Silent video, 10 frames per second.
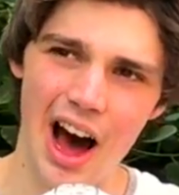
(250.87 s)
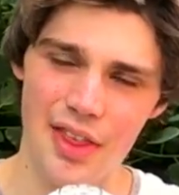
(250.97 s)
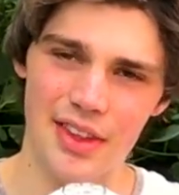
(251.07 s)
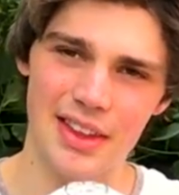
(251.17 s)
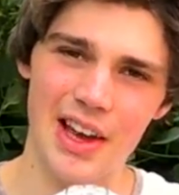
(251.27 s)

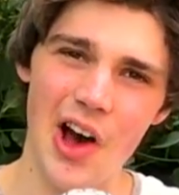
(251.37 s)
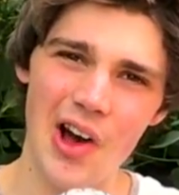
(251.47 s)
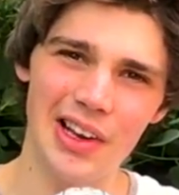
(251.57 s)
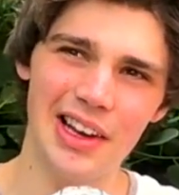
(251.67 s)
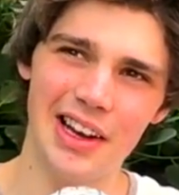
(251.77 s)
I think the
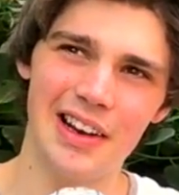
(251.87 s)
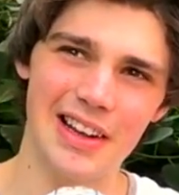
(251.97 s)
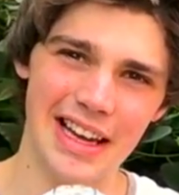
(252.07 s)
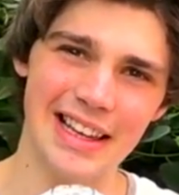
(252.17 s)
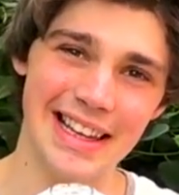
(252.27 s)

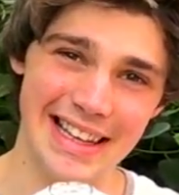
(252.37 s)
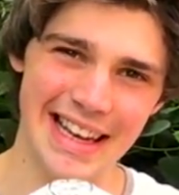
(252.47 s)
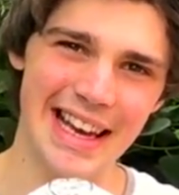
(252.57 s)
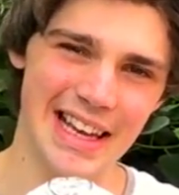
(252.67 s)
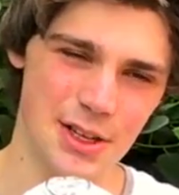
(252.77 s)
earlier in the
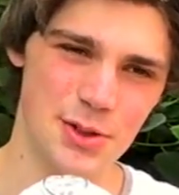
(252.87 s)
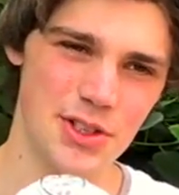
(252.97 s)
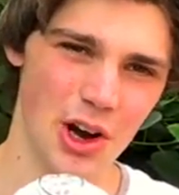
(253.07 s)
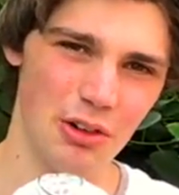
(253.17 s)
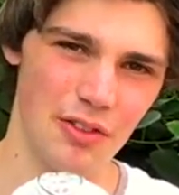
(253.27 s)
year you
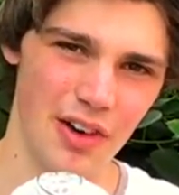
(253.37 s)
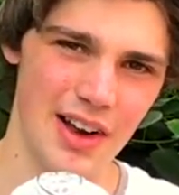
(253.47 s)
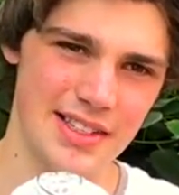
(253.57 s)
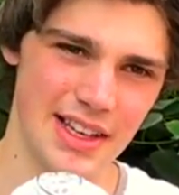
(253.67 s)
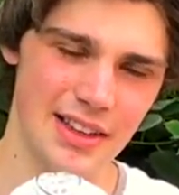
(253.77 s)
start
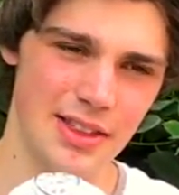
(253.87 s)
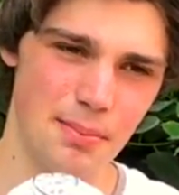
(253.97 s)
revising,